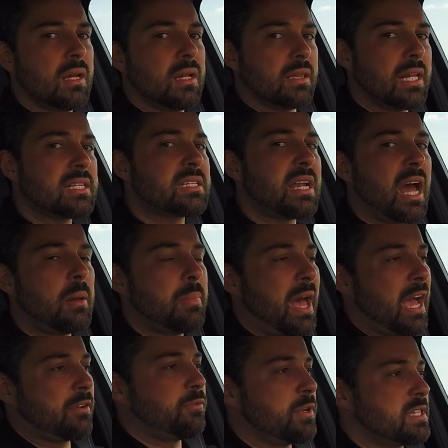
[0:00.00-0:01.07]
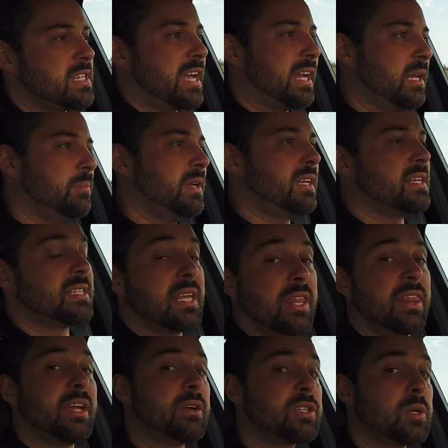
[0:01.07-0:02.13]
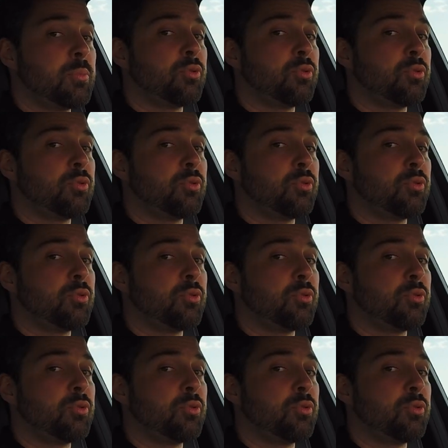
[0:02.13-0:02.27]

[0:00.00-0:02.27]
Let's dial back for a second, because there's a